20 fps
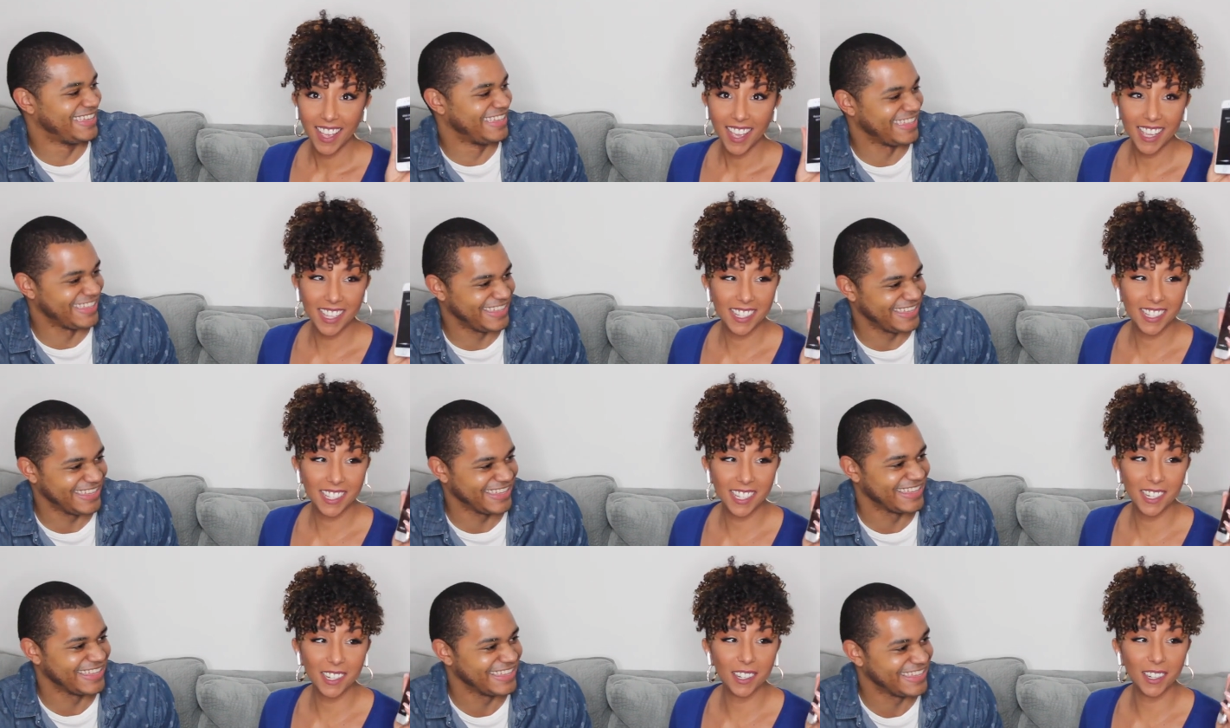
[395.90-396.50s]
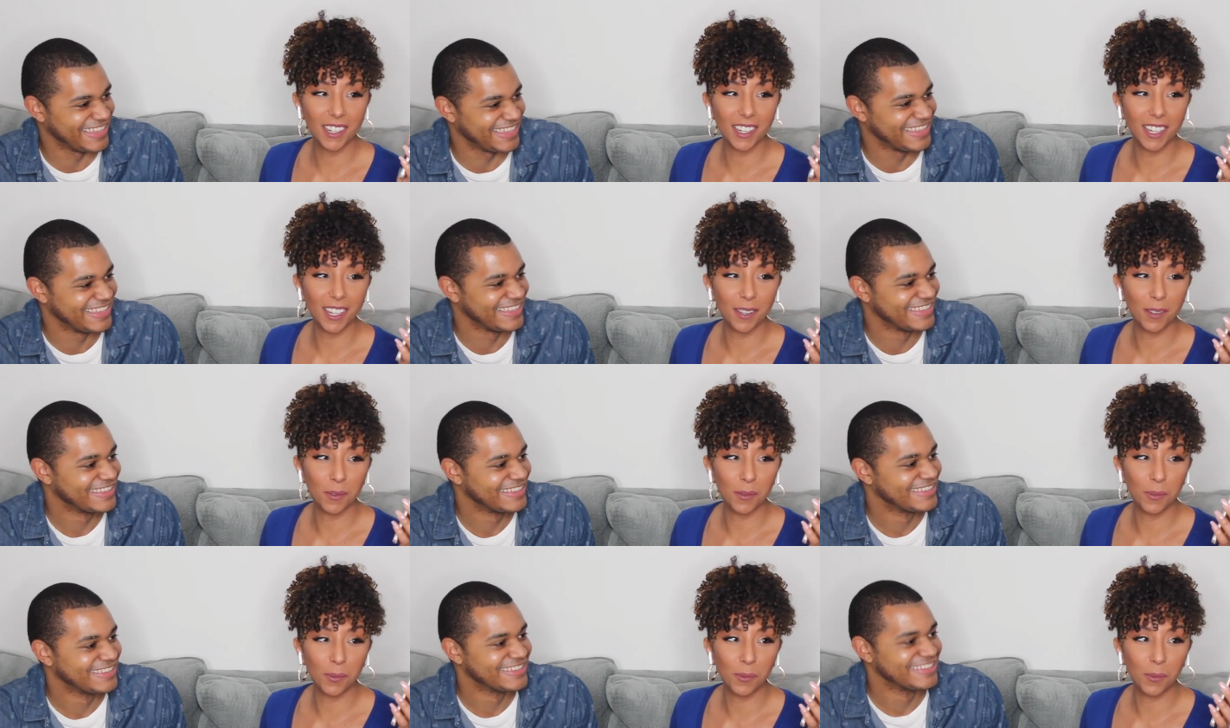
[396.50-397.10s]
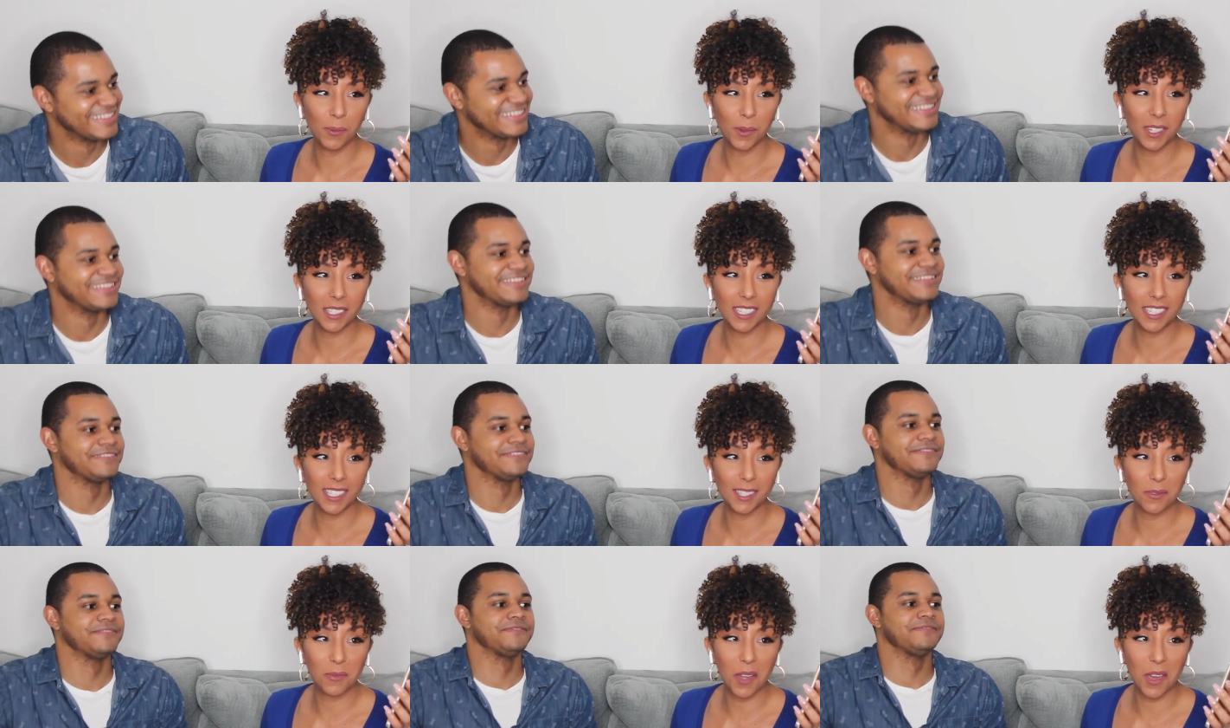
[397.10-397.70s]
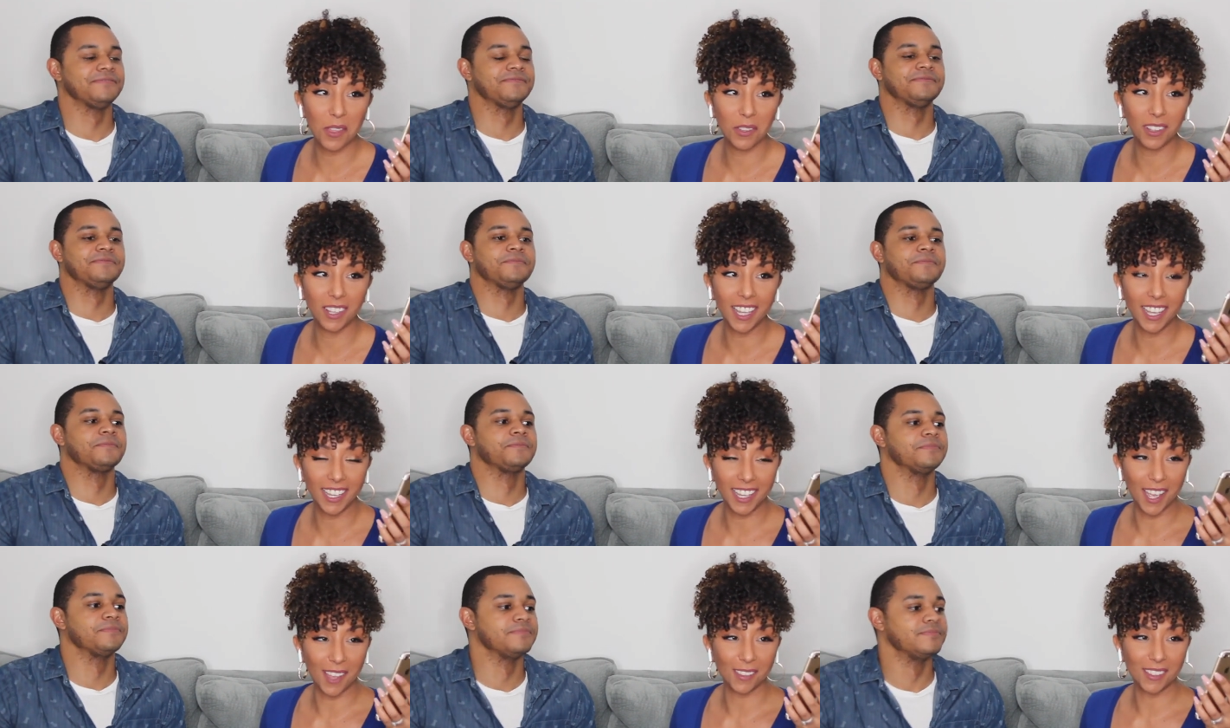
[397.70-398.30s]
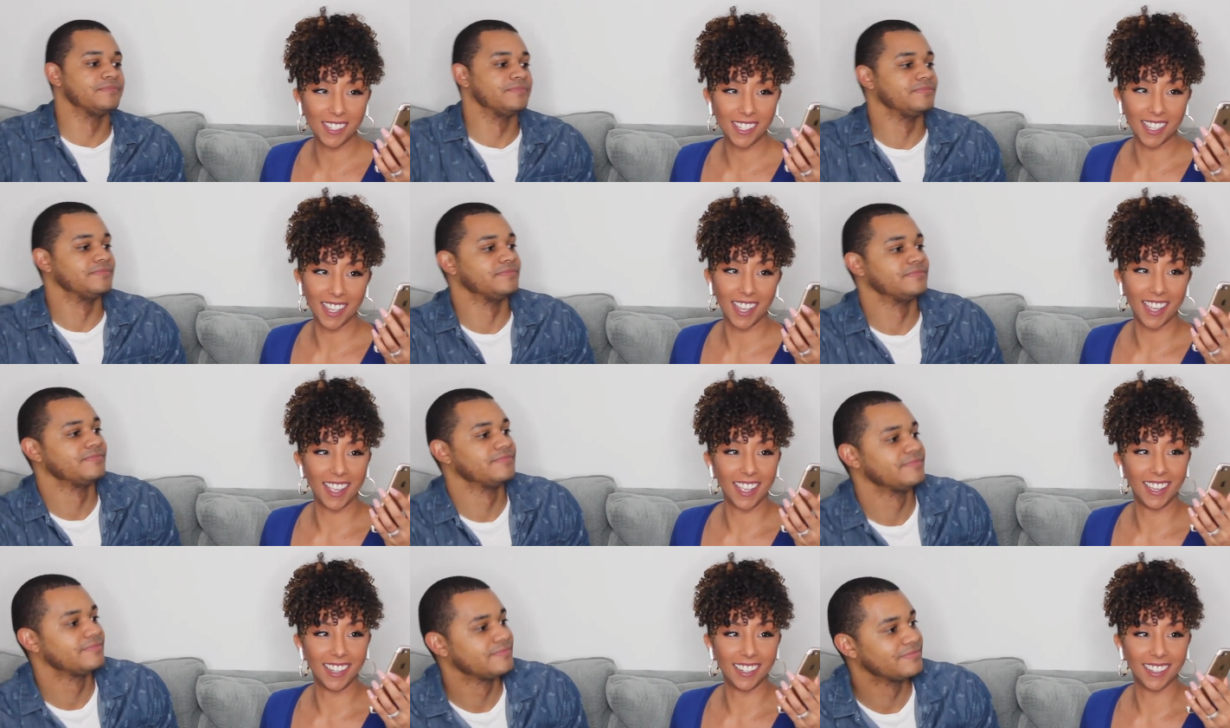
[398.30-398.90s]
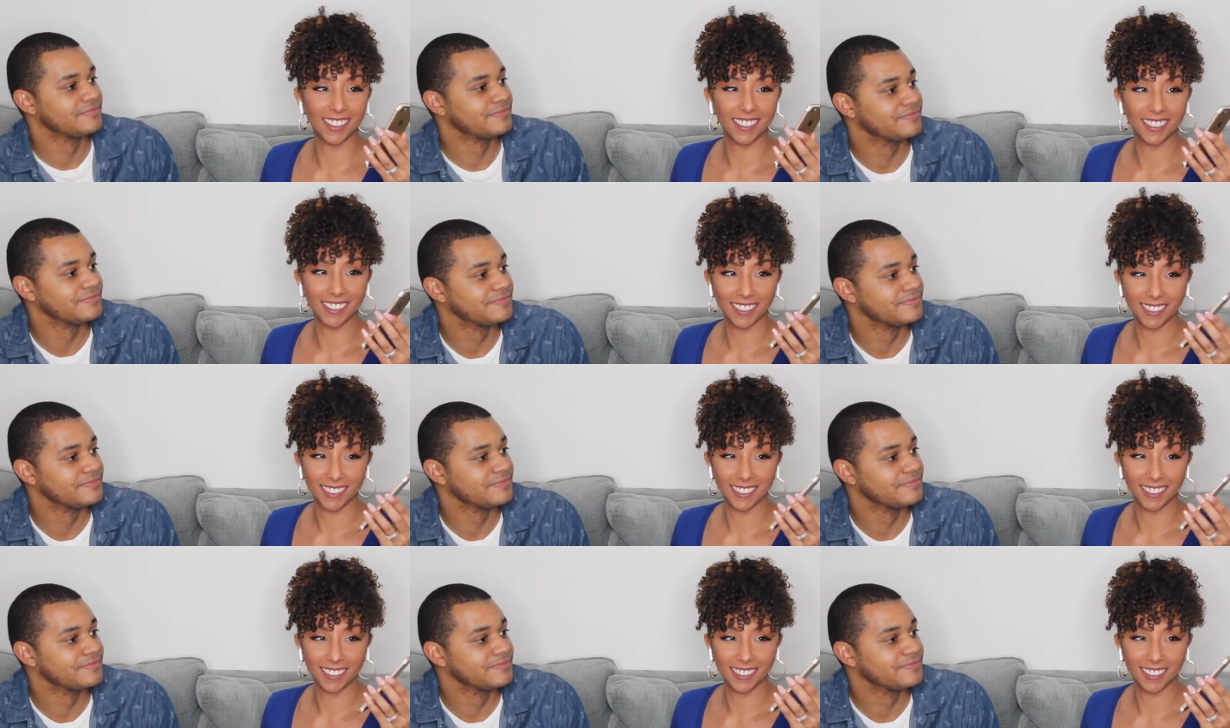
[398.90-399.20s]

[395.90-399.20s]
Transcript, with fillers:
Speaker 1: Hey Siri, what's the weather like outside?